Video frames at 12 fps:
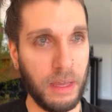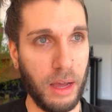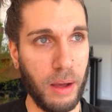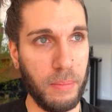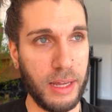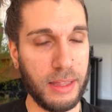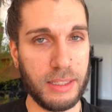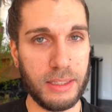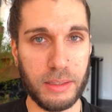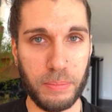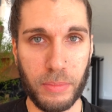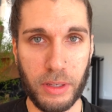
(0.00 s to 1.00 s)
Um, and this
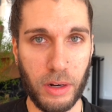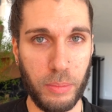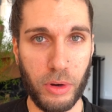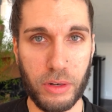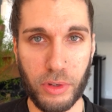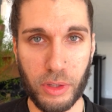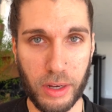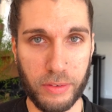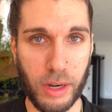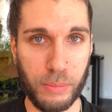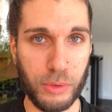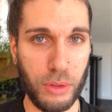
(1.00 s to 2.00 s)
is a you know point of view that
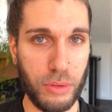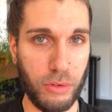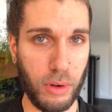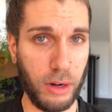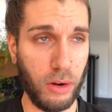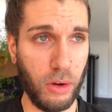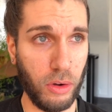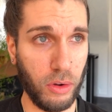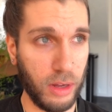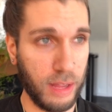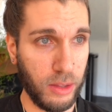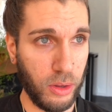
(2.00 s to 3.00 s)
I've come to through a
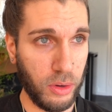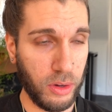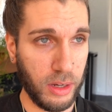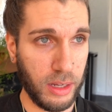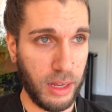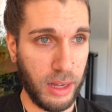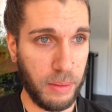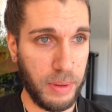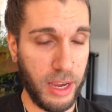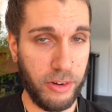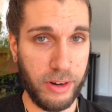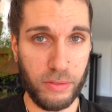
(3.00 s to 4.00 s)
long, long uh,
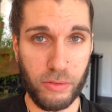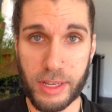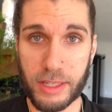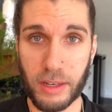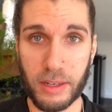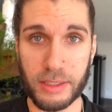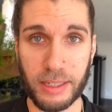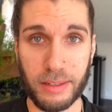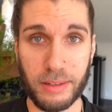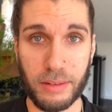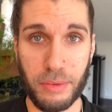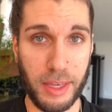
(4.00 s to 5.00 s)
period of research
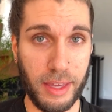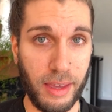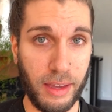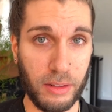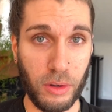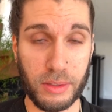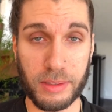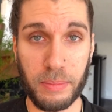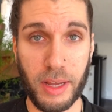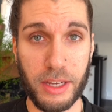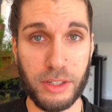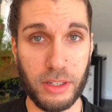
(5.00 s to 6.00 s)
and thinking and
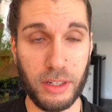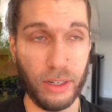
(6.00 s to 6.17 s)
contemplation.